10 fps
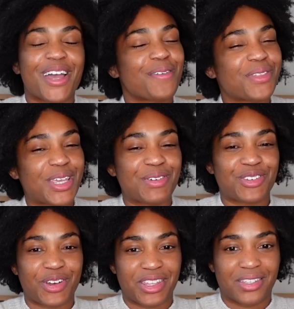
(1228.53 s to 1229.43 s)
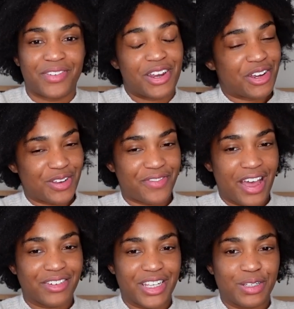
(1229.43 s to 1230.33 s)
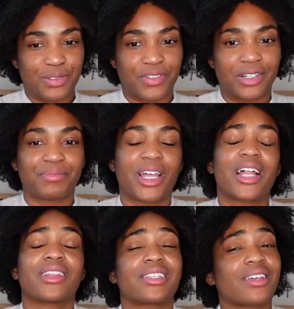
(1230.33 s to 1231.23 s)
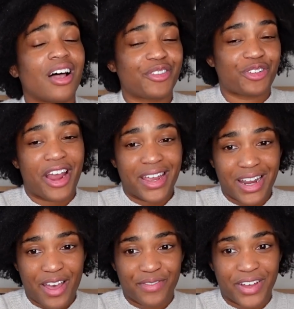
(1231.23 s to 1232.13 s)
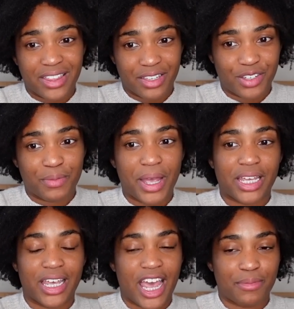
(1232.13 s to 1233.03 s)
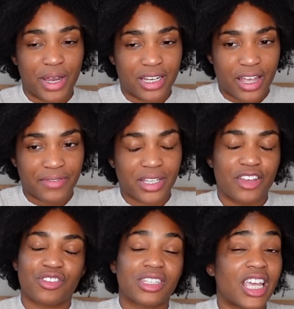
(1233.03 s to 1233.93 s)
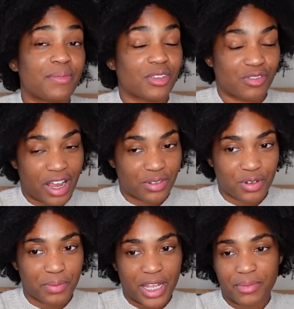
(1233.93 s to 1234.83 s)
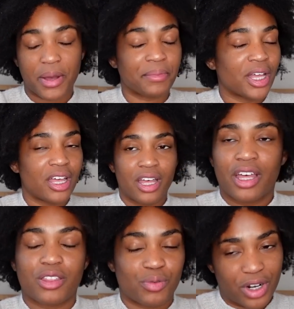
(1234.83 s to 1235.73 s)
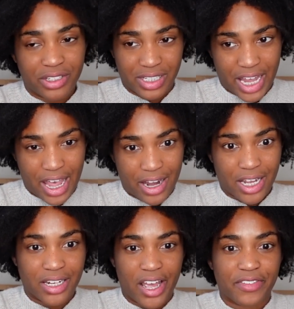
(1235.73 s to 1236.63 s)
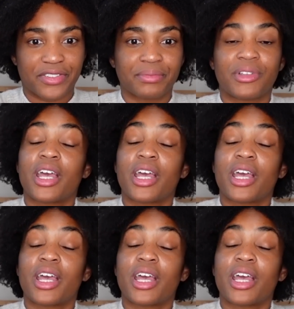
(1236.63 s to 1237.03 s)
I hope that you enjoyed this video and you found it useful. Let's all try and have fun this year making handmade gifts and just keep the stress to a minimum. The world is chaotic enough.